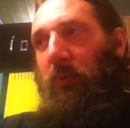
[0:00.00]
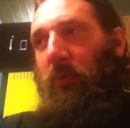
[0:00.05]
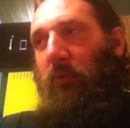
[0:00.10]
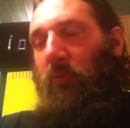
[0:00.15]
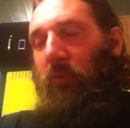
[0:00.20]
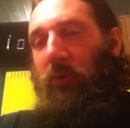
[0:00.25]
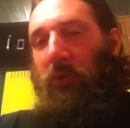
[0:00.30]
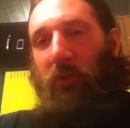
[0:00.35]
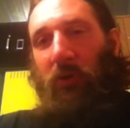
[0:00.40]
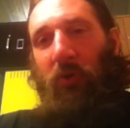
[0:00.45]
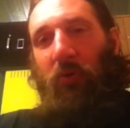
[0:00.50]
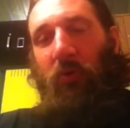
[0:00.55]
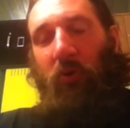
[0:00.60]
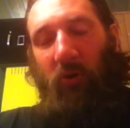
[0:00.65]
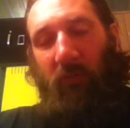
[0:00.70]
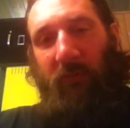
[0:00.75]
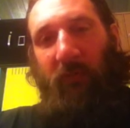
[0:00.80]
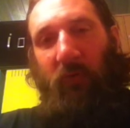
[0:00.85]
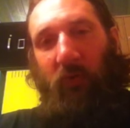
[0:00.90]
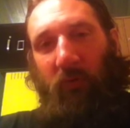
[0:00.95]
what they
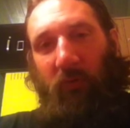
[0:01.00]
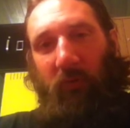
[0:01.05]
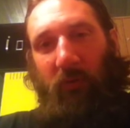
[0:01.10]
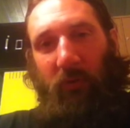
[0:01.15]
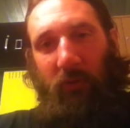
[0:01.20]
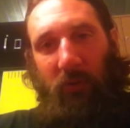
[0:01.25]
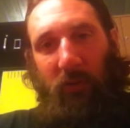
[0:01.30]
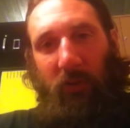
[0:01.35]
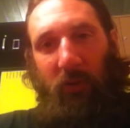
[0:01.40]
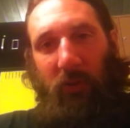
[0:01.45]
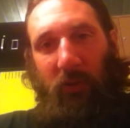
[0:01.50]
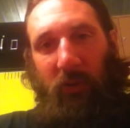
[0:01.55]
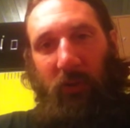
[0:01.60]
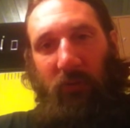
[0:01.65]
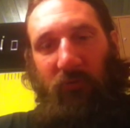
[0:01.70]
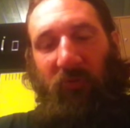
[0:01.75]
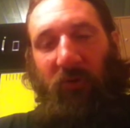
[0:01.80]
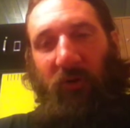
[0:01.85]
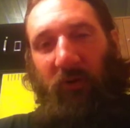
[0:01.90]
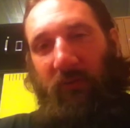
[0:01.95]
often overlook in
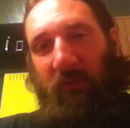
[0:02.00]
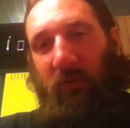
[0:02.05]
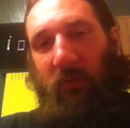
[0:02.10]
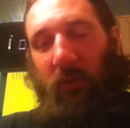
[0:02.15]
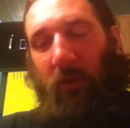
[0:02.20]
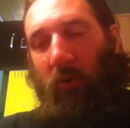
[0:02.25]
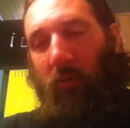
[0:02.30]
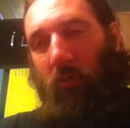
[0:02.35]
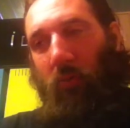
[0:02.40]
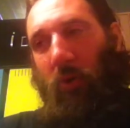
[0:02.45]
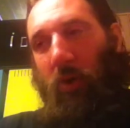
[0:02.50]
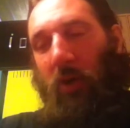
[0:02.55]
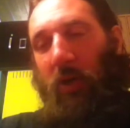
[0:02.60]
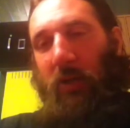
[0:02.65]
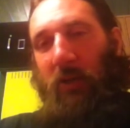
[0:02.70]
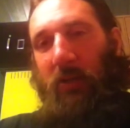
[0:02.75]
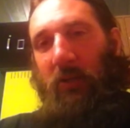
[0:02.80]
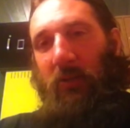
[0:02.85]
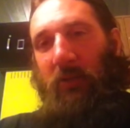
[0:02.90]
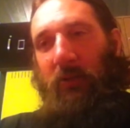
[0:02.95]
trying to figure out why
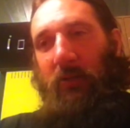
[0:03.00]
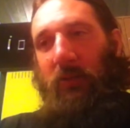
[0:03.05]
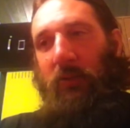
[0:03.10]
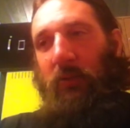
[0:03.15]
is